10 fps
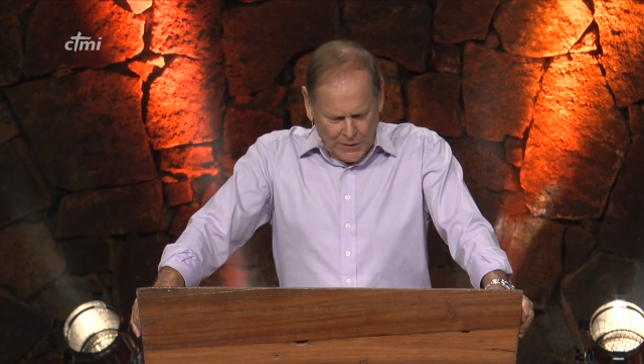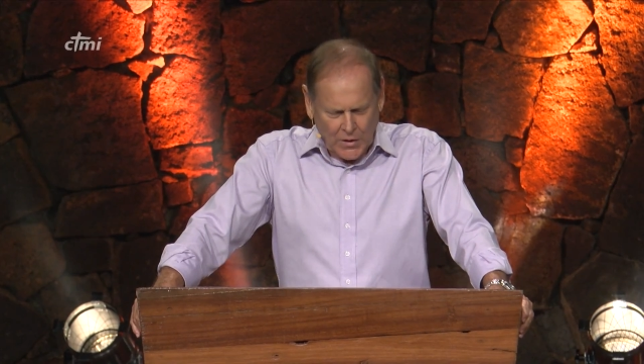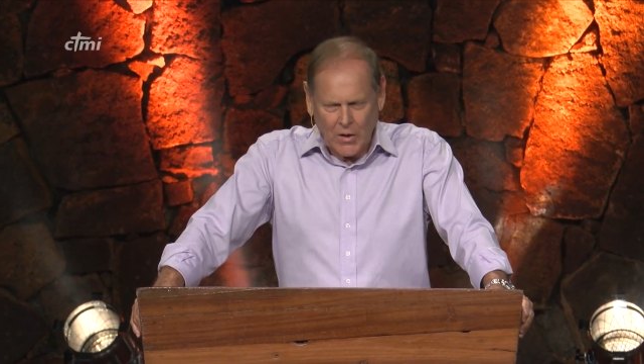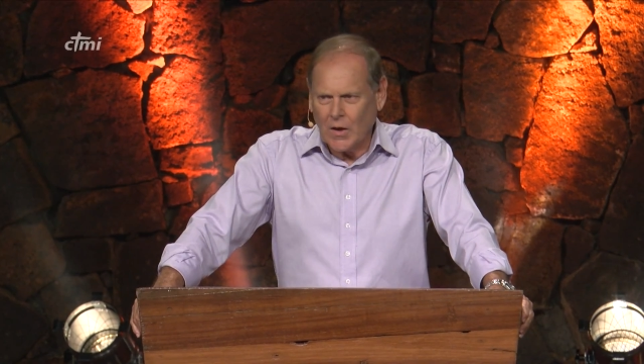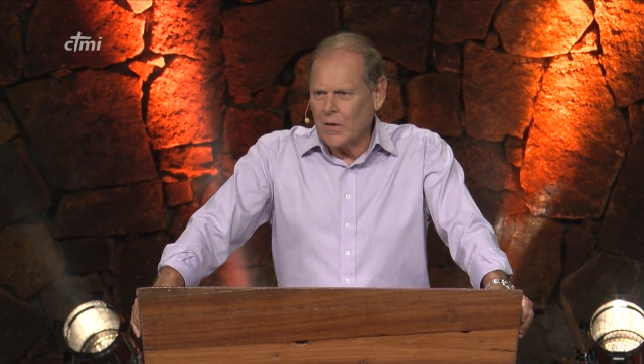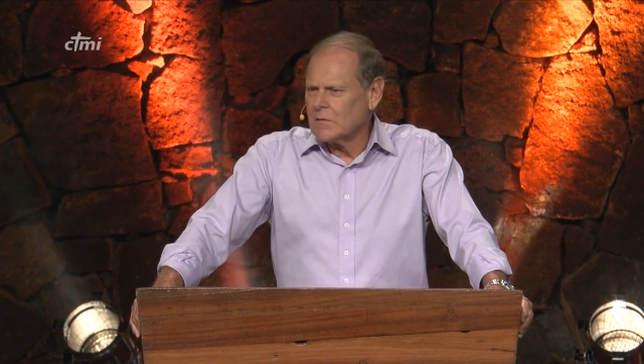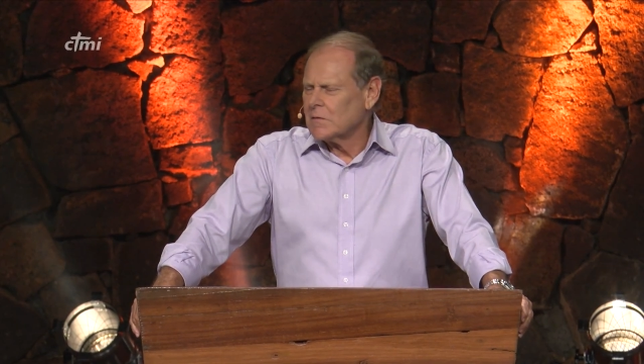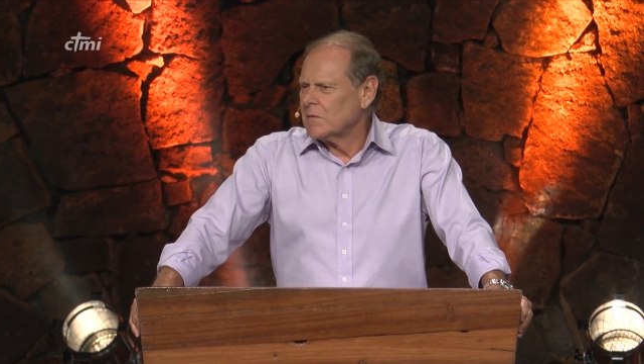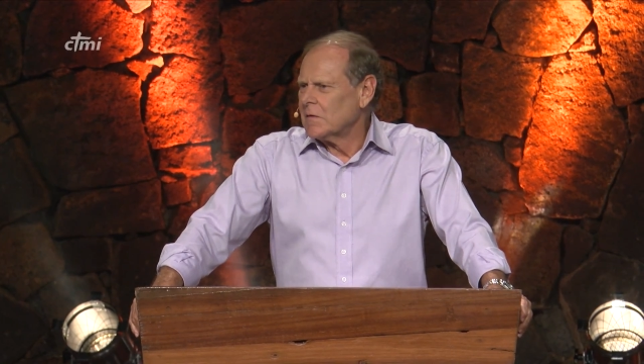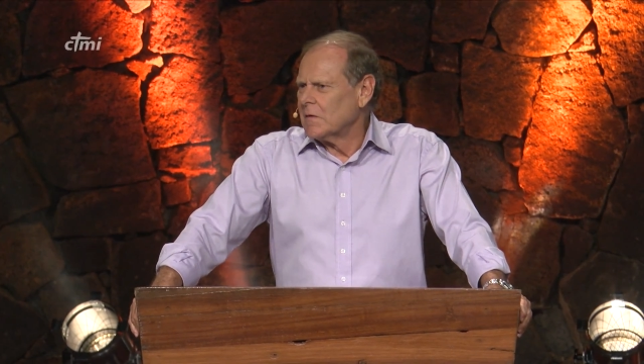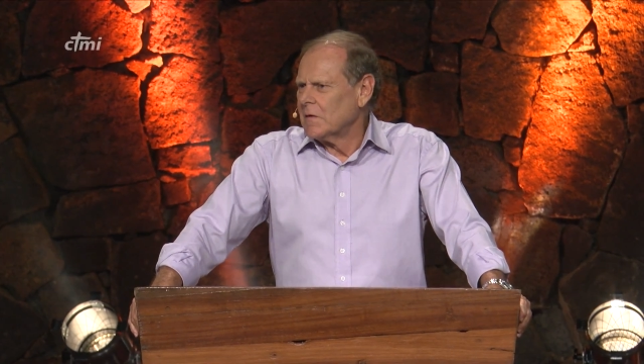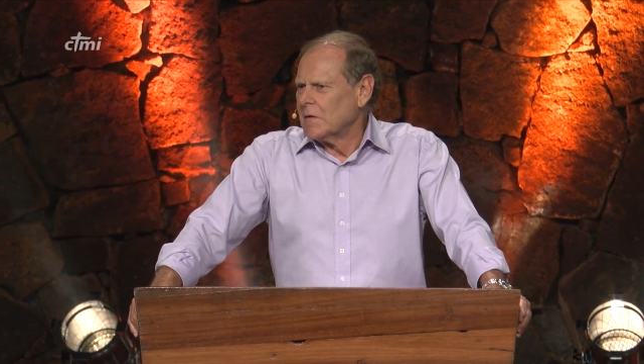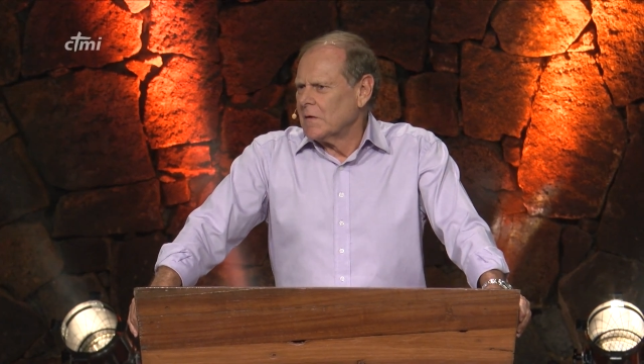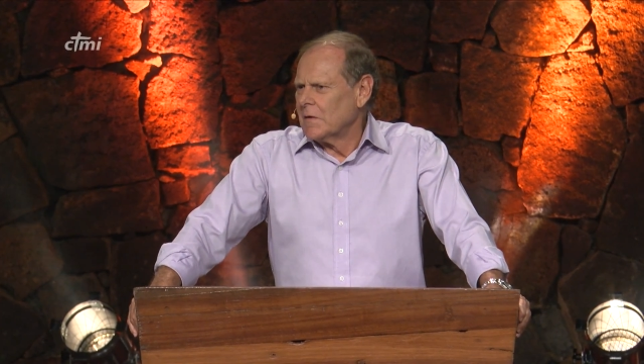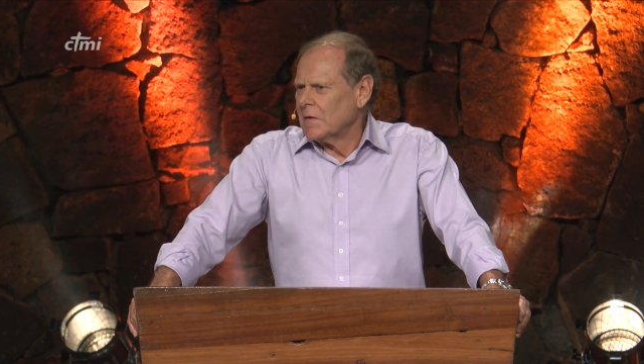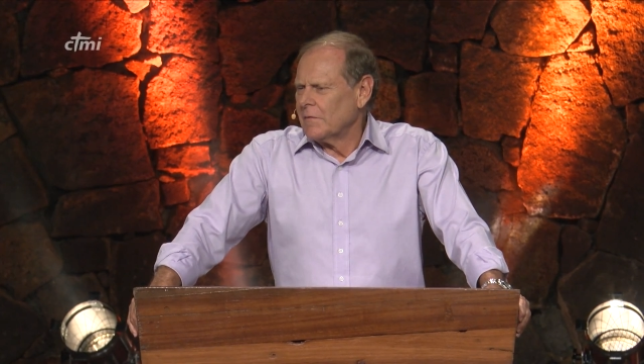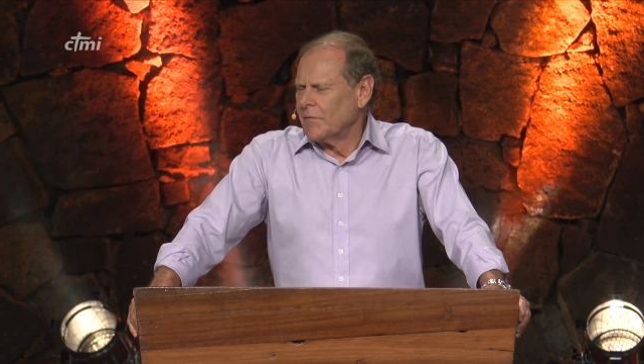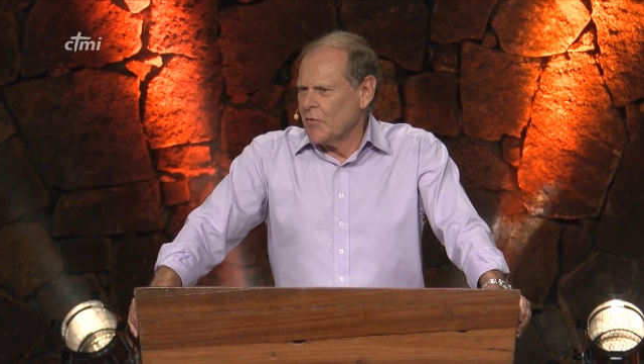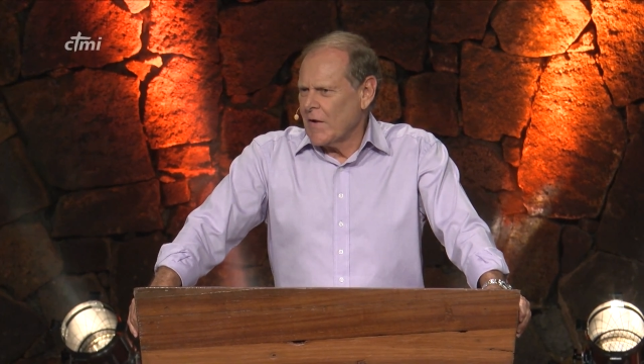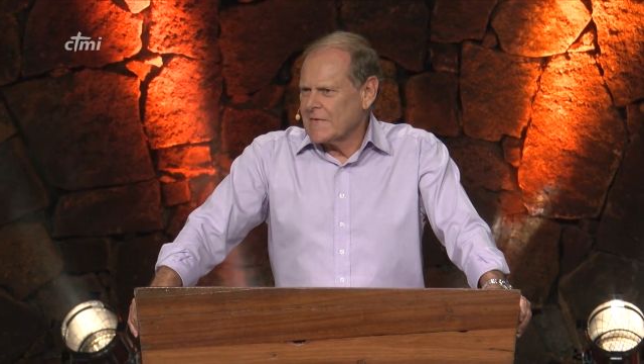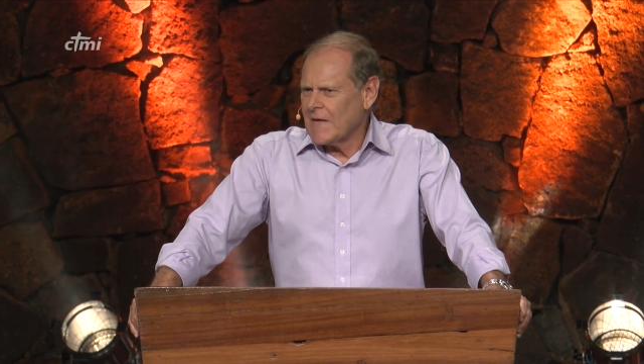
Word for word: we are very